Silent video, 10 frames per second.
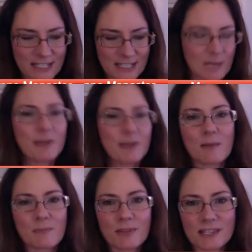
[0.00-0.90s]
keeping
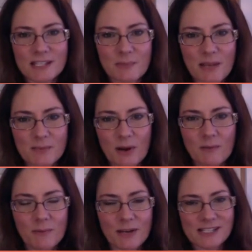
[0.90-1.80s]
up with the space
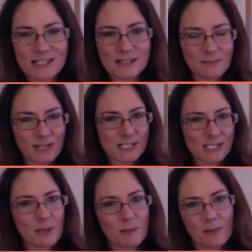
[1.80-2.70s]
program, brings
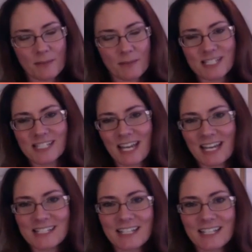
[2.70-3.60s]
people up to
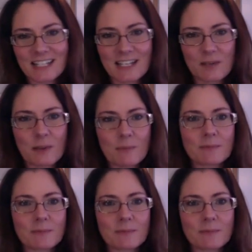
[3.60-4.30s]
date, young people